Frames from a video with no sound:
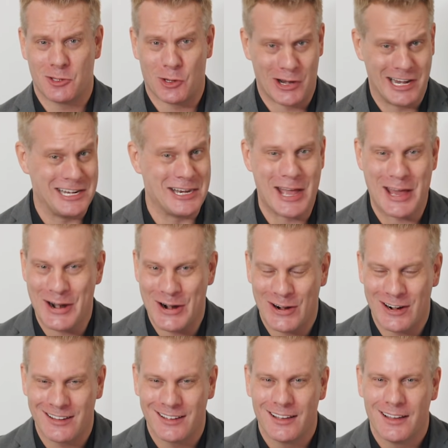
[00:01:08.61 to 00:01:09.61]
during
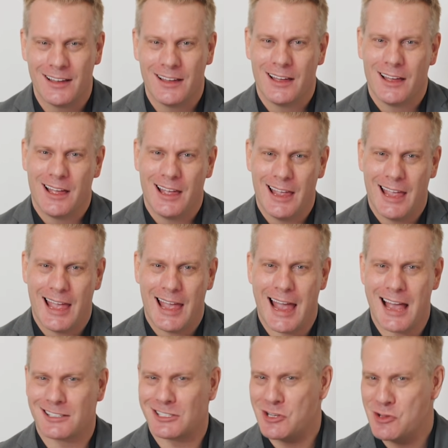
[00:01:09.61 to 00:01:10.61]
dinner,
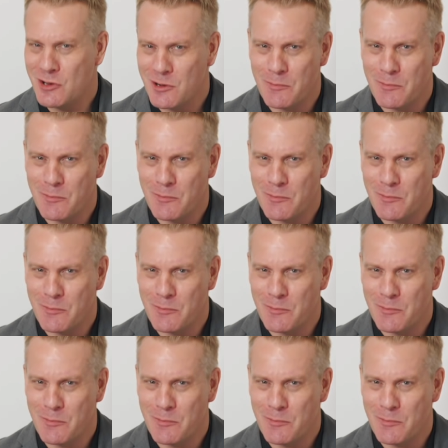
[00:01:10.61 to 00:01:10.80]
asking you